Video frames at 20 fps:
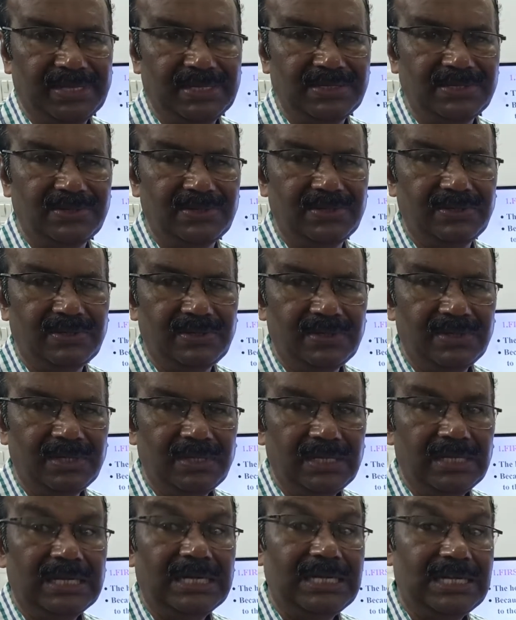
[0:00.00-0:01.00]
So
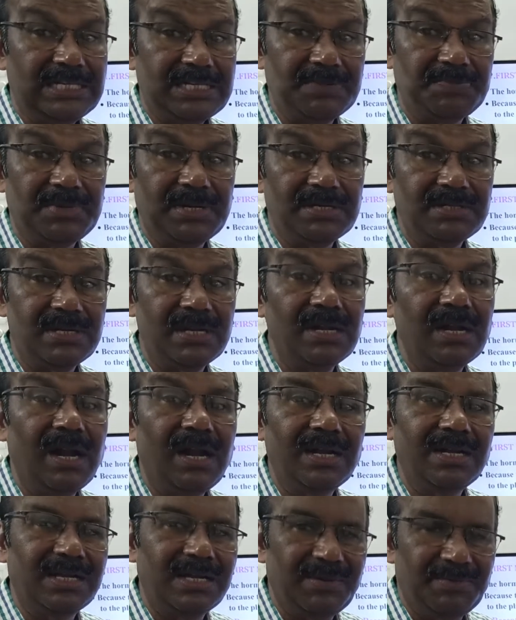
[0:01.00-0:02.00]
receptors are
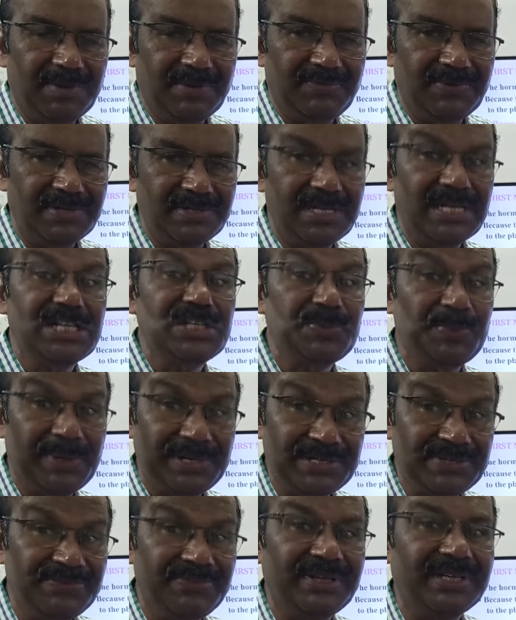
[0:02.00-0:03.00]
not common friends, they are
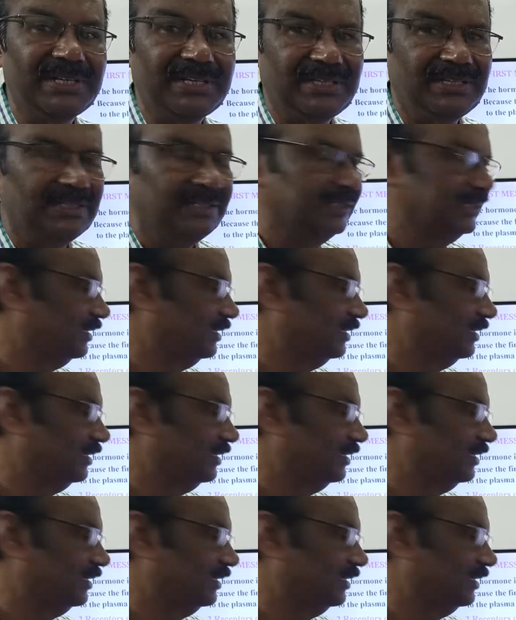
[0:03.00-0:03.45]
specific.